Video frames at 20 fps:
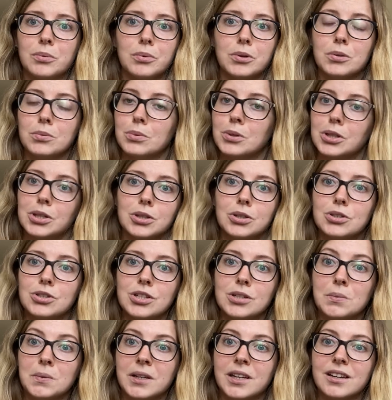with really good
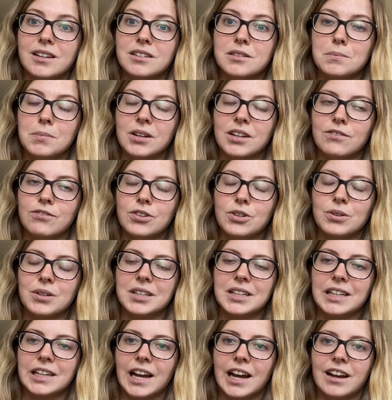GPAs but if you
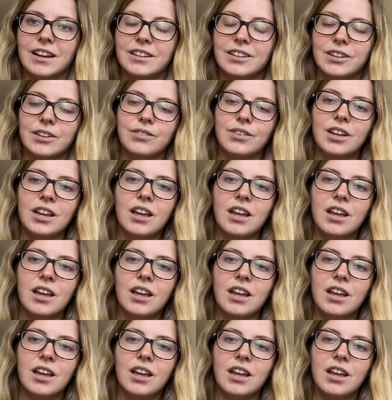can kind of